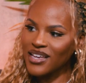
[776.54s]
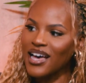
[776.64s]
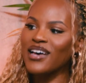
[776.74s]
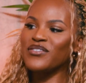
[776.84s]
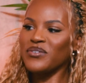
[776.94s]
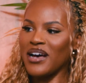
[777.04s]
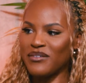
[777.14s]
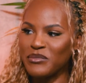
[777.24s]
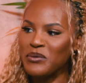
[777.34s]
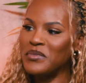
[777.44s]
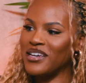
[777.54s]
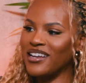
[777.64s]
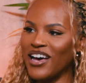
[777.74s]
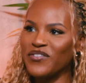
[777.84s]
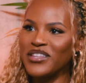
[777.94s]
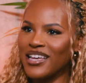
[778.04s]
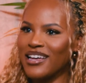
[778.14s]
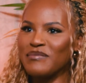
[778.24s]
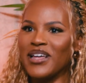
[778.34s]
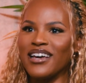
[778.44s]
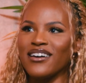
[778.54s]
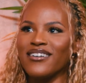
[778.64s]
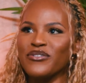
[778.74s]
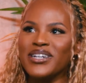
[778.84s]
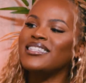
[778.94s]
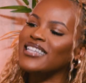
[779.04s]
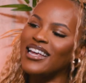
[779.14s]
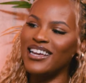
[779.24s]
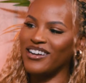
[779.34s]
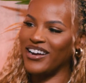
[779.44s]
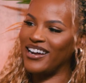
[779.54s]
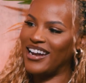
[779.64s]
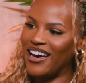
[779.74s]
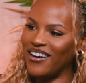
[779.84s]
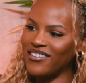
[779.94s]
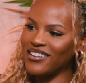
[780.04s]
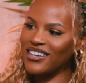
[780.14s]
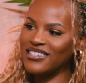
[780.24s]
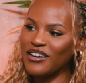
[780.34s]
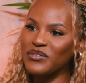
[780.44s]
I have arrived moment. I feel like I'm like resetting right now because I've